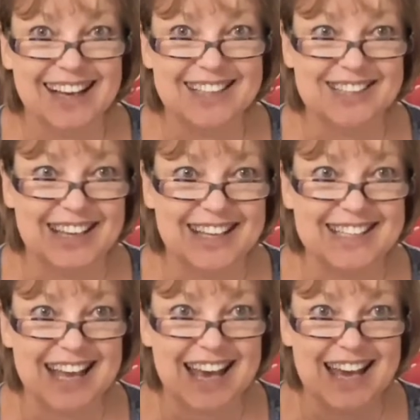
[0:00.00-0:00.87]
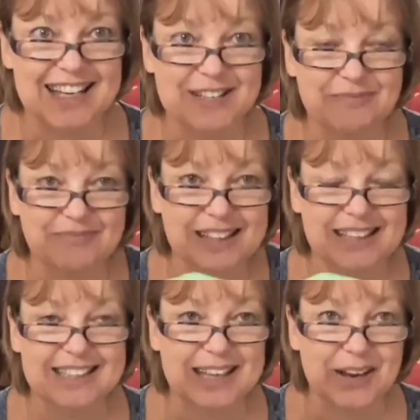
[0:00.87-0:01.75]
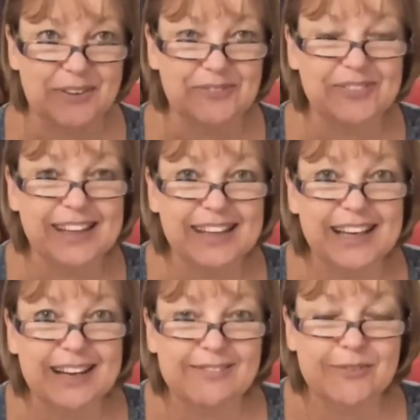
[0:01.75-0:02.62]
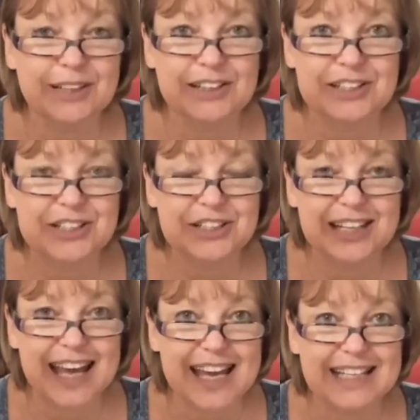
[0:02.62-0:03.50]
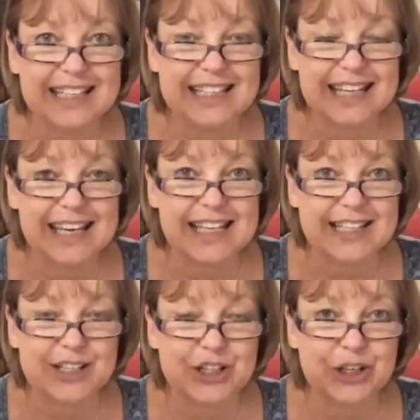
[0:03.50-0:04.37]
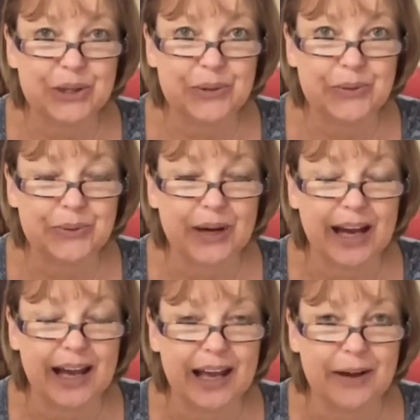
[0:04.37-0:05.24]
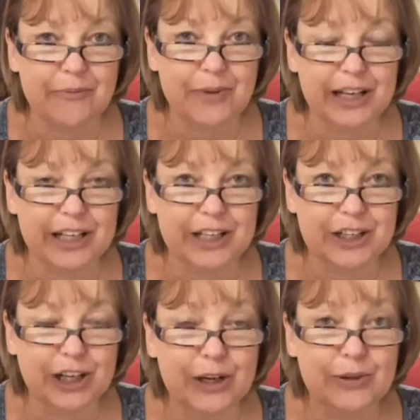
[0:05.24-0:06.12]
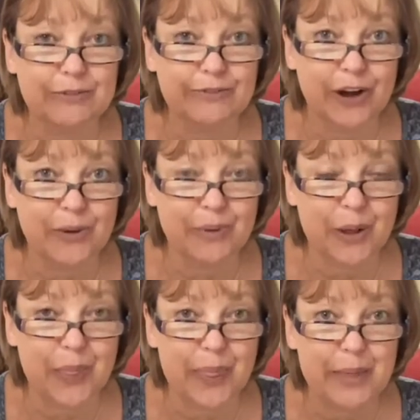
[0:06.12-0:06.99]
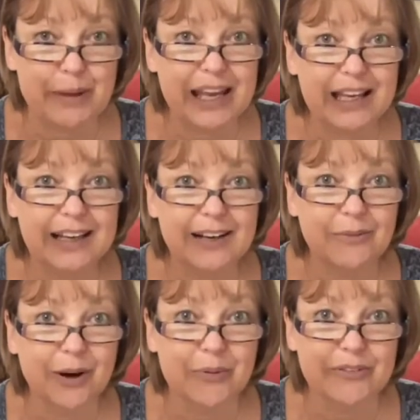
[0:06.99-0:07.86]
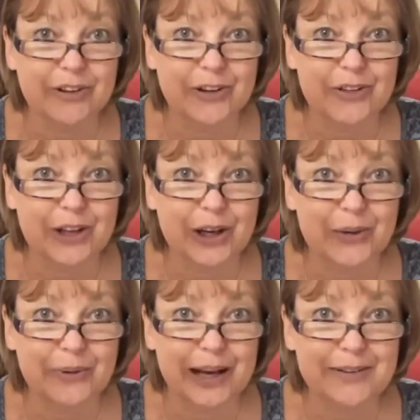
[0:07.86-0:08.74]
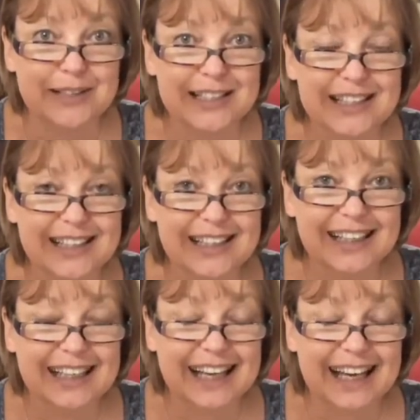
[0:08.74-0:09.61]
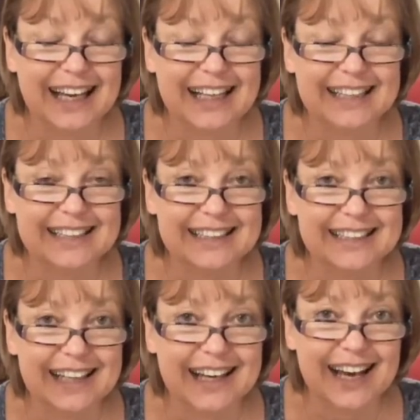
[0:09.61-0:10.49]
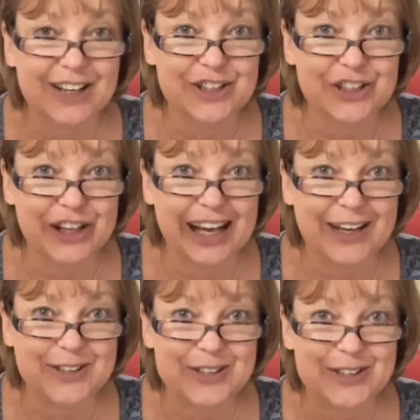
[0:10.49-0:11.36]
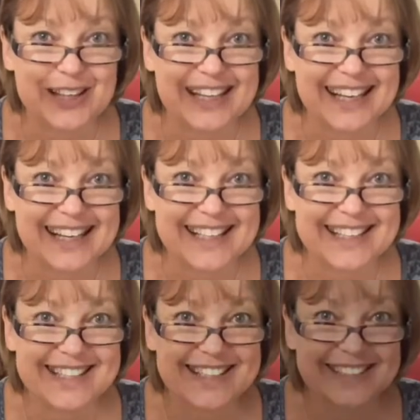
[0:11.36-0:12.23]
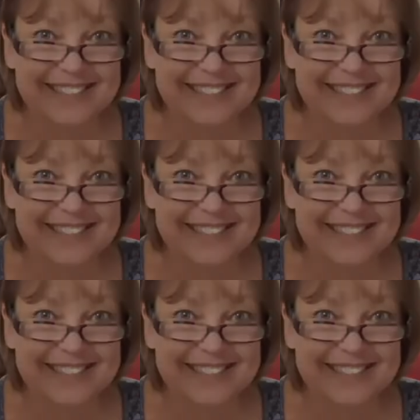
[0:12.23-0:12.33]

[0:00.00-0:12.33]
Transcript: So here's the head. So what we're going to do next is we're going to glue the foam on the beak while we've got the glue out, and I'll show you how to do that next.